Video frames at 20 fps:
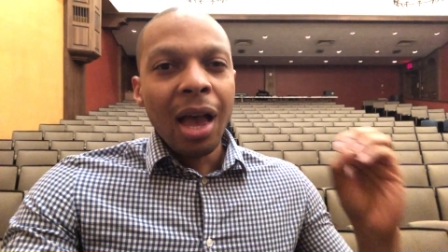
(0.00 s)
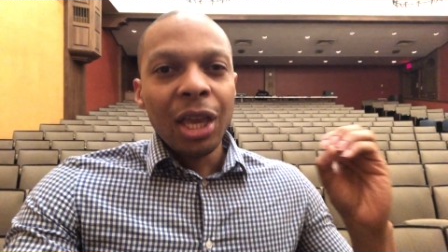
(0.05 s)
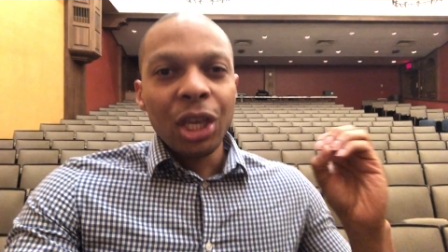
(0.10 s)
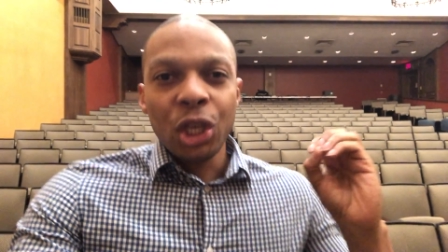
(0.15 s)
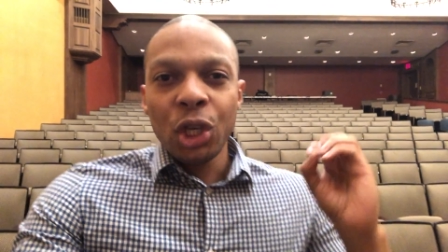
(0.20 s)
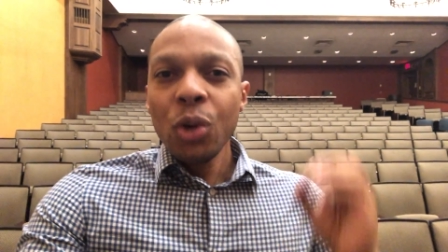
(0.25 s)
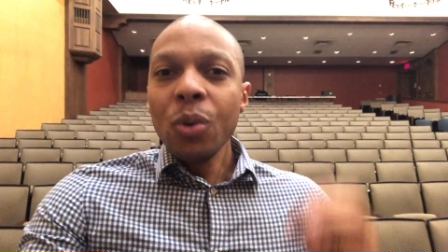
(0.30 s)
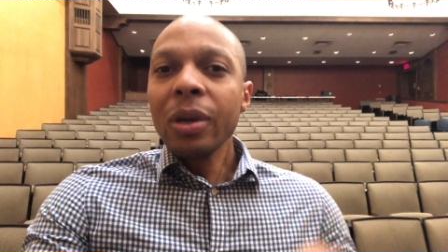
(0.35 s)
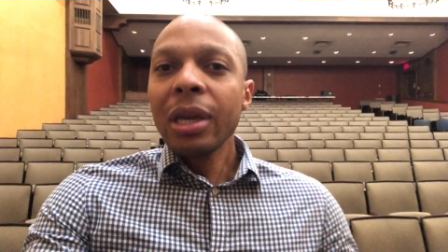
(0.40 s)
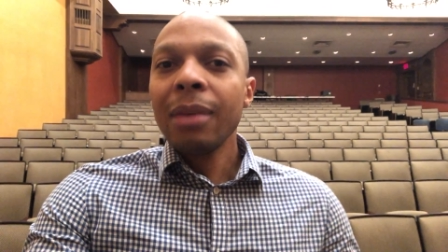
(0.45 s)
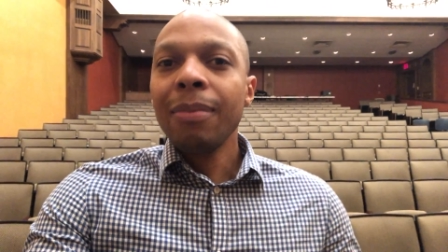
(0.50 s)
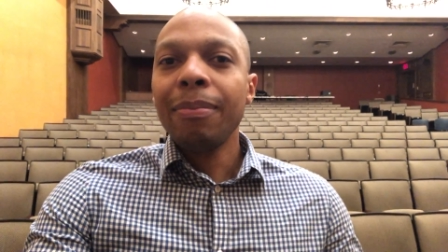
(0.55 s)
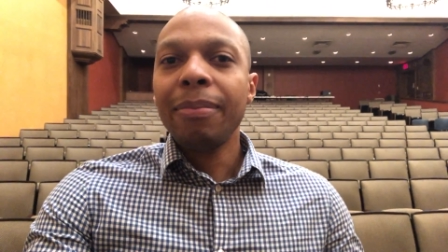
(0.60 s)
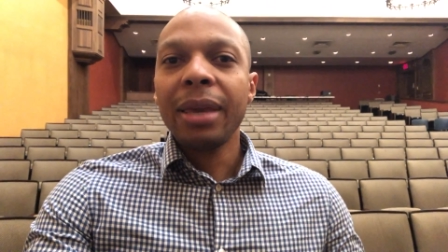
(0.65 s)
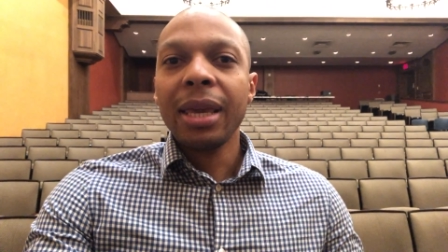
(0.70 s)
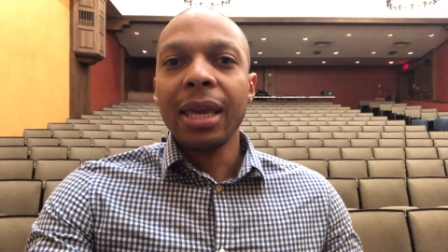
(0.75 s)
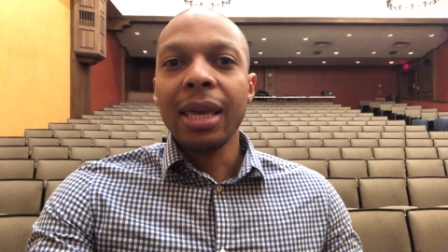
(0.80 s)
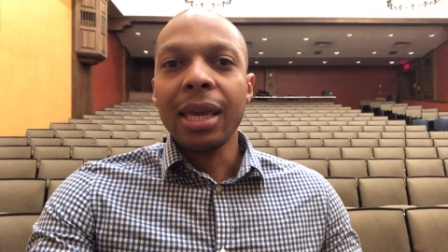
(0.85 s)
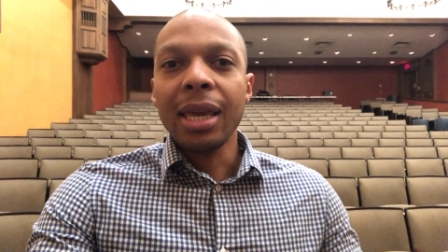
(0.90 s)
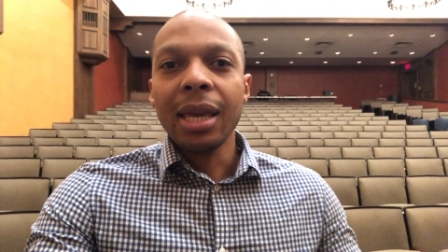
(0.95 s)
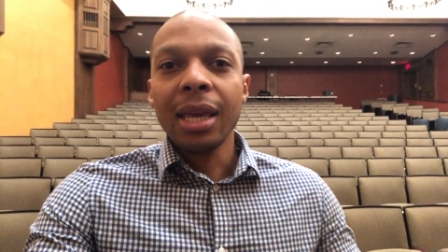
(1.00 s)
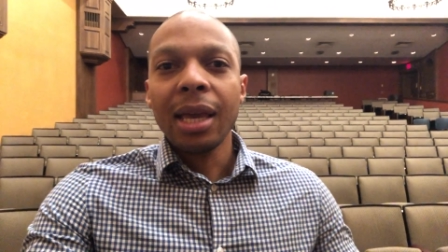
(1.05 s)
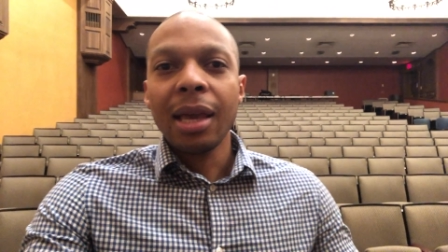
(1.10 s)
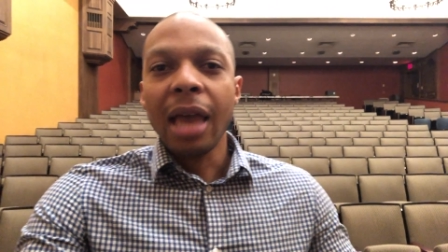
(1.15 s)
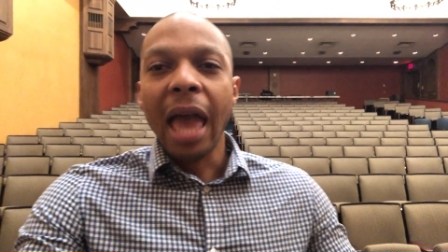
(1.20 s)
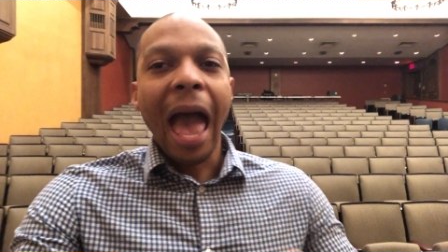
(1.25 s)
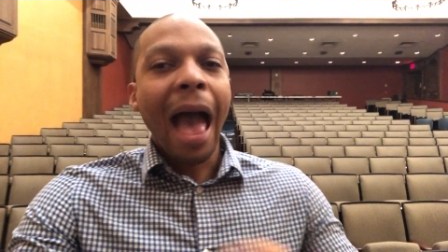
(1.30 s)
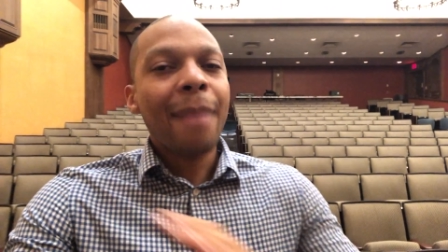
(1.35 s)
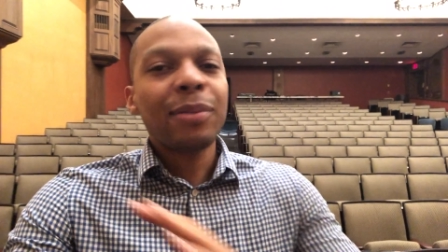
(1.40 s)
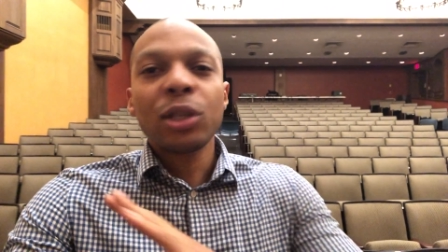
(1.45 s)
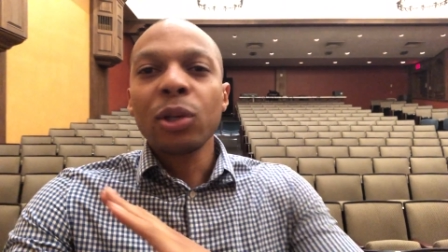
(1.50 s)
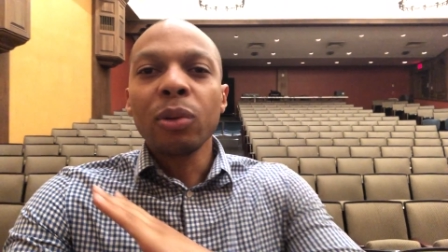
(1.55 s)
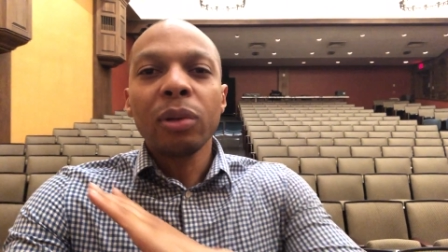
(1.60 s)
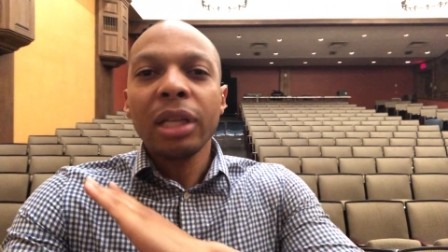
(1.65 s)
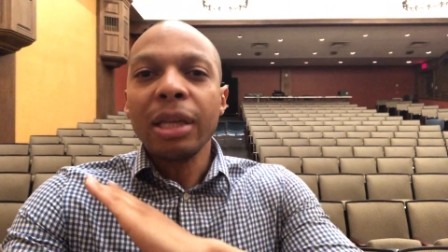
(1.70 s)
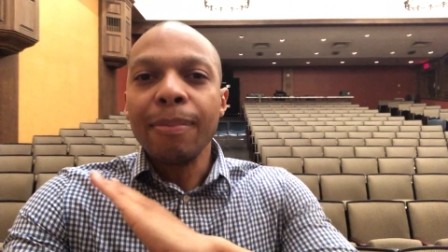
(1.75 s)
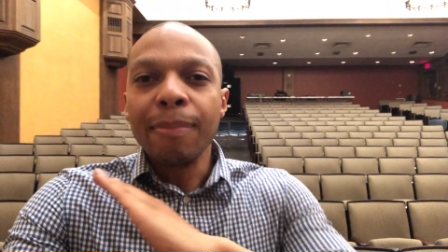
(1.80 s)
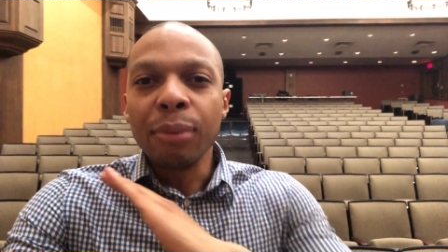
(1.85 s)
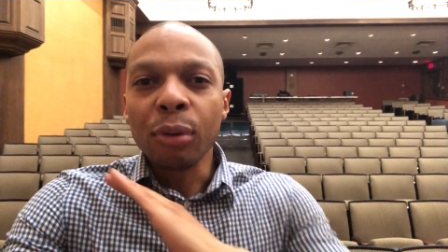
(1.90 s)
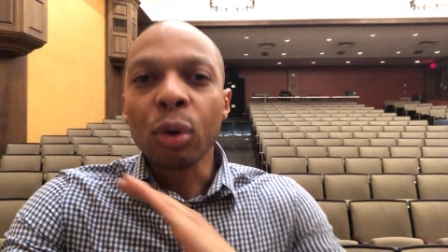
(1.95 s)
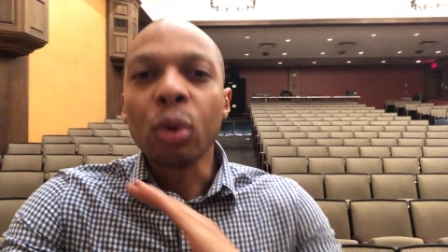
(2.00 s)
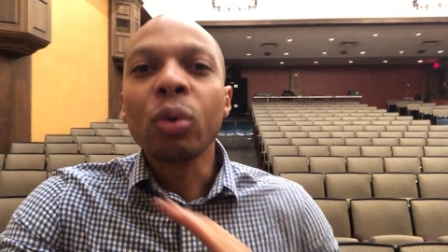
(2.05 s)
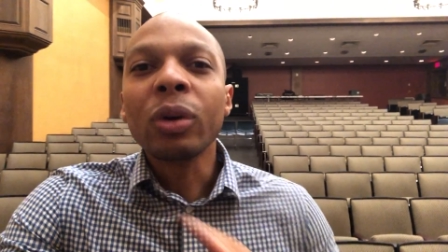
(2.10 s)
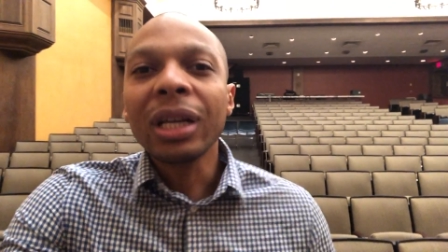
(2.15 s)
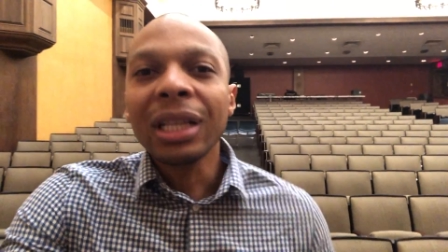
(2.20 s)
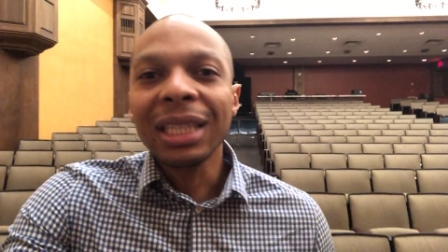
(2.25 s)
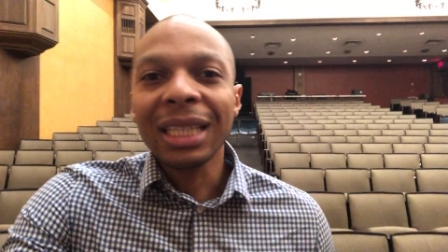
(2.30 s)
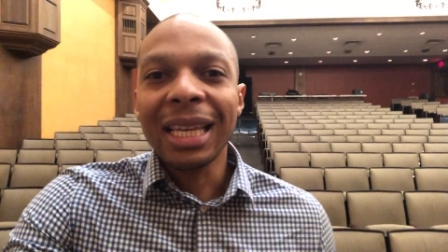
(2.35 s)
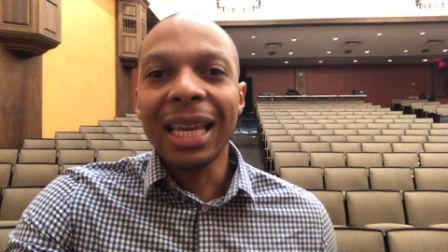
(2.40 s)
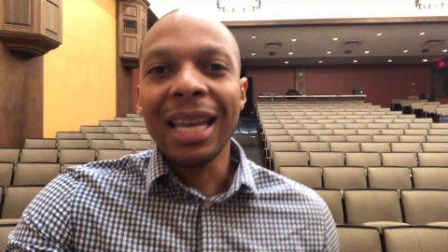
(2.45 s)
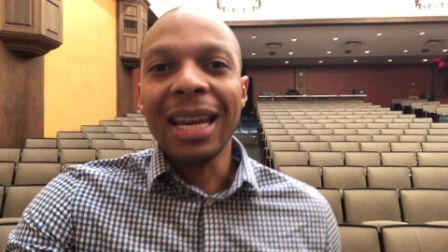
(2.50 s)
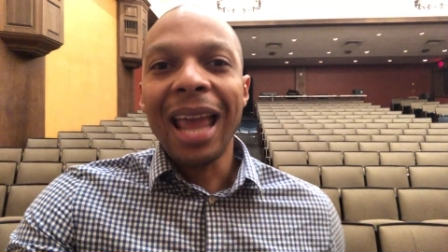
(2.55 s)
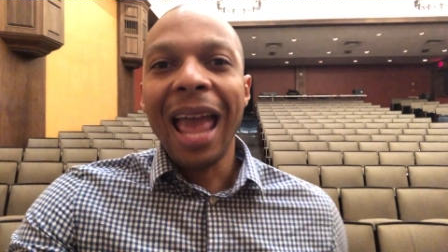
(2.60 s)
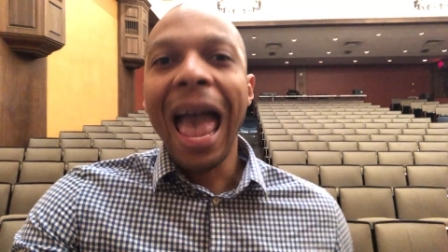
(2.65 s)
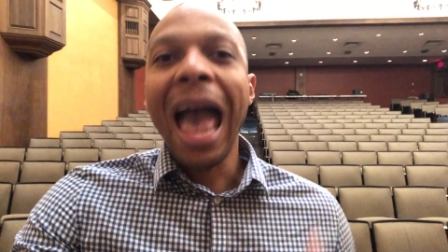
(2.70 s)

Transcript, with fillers: you can be absolutely brilliant